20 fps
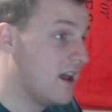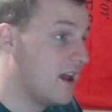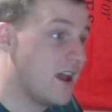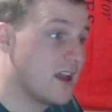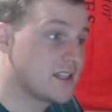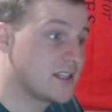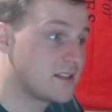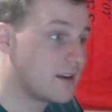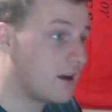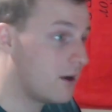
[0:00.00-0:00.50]

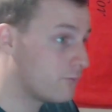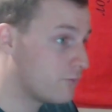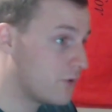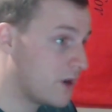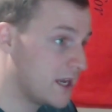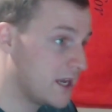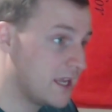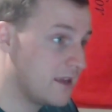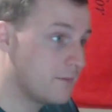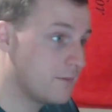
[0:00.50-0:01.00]
Start
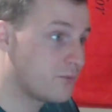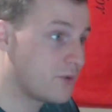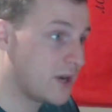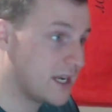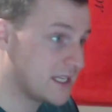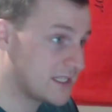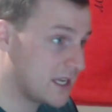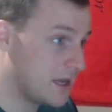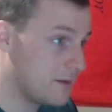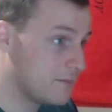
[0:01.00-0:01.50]
running,
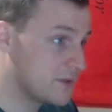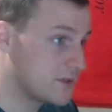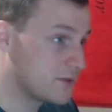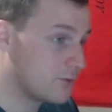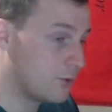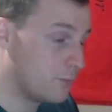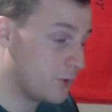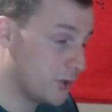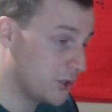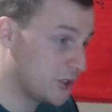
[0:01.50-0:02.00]
press-ups,
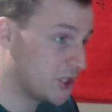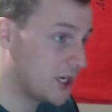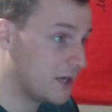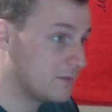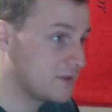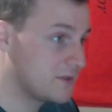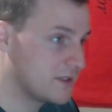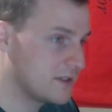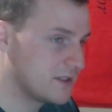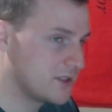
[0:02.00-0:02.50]
or
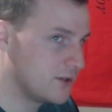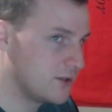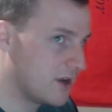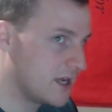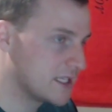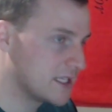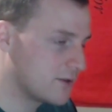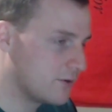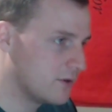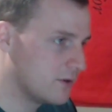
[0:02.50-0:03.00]
push-ups, as you
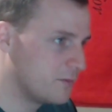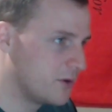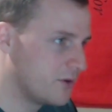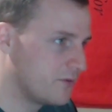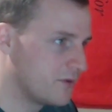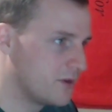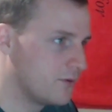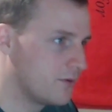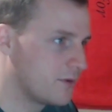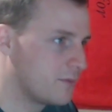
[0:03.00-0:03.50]
guys call them
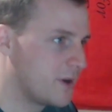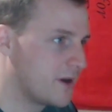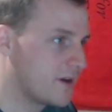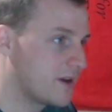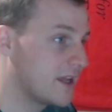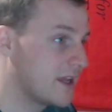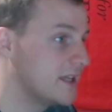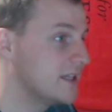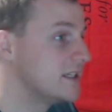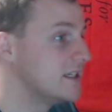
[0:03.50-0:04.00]
over in North
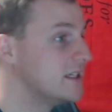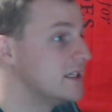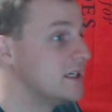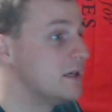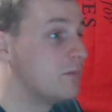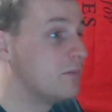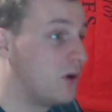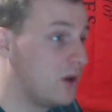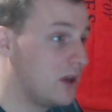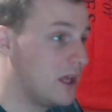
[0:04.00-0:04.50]
America.
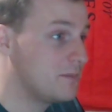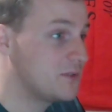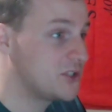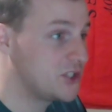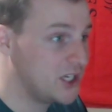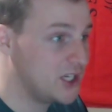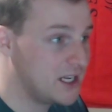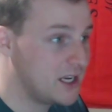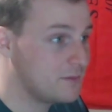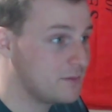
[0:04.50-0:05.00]
Pull-ups,
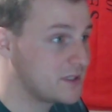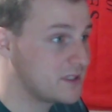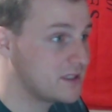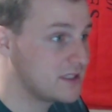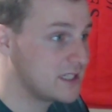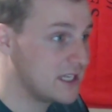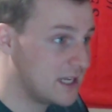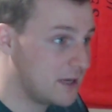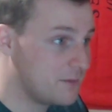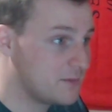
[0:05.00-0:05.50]
chin-ups,
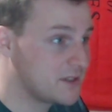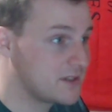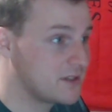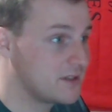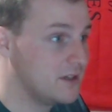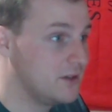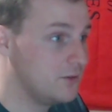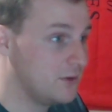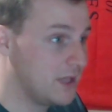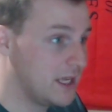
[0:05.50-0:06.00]
sit-ups,
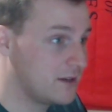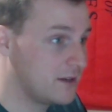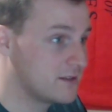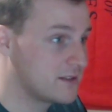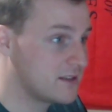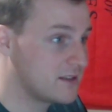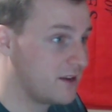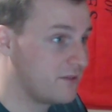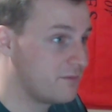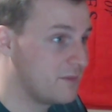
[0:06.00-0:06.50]
all that good
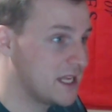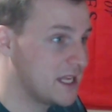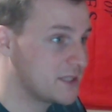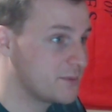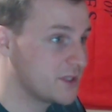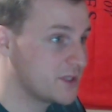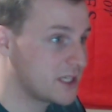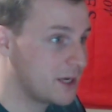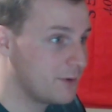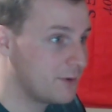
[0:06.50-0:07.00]
stuff.
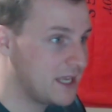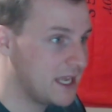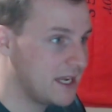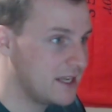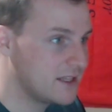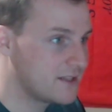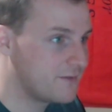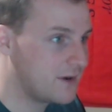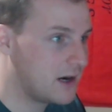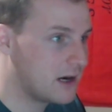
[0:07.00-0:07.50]
Matsimus, I would get
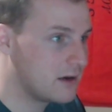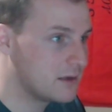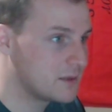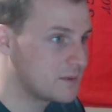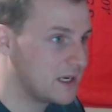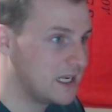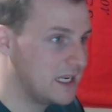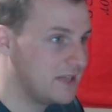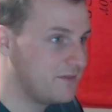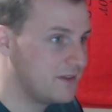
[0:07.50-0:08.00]
into firearms,
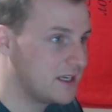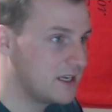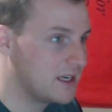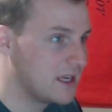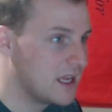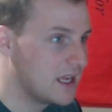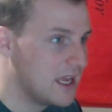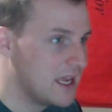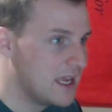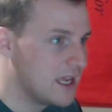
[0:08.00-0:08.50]
but I live in
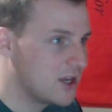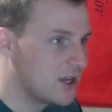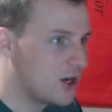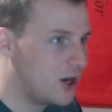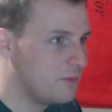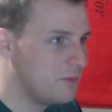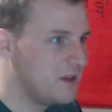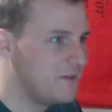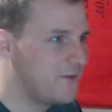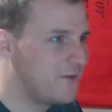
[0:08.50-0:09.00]

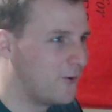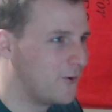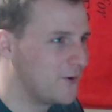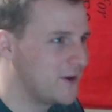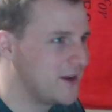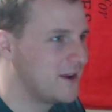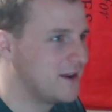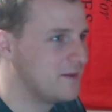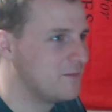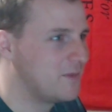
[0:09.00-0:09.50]

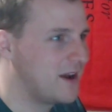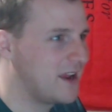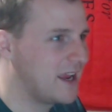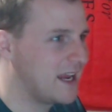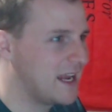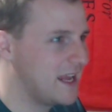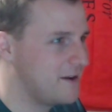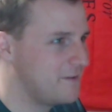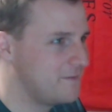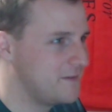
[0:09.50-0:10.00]
California, and buying
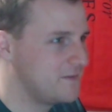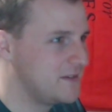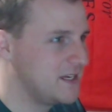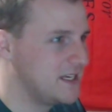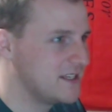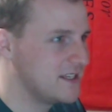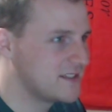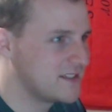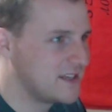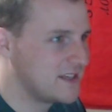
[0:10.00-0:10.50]
an
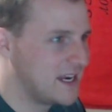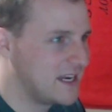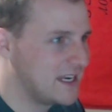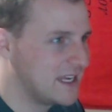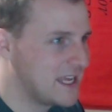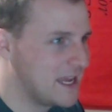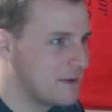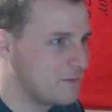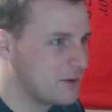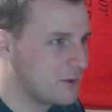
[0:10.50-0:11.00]
AR-15 is a
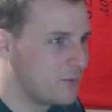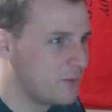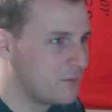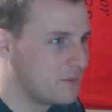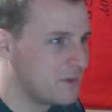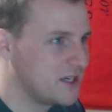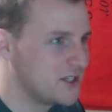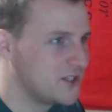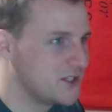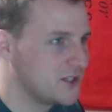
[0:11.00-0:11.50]
handicapped
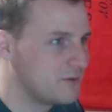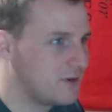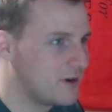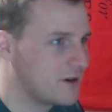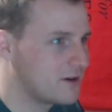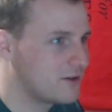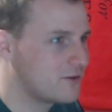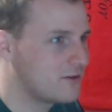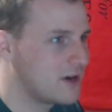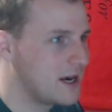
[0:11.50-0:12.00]
abomination due out
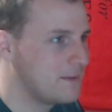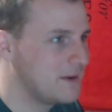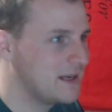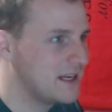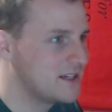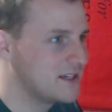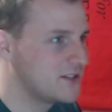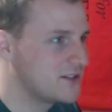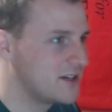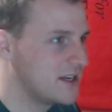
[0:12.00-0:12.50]
a crappy
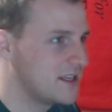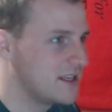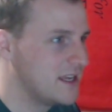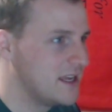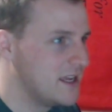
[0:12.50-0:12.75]
legislature.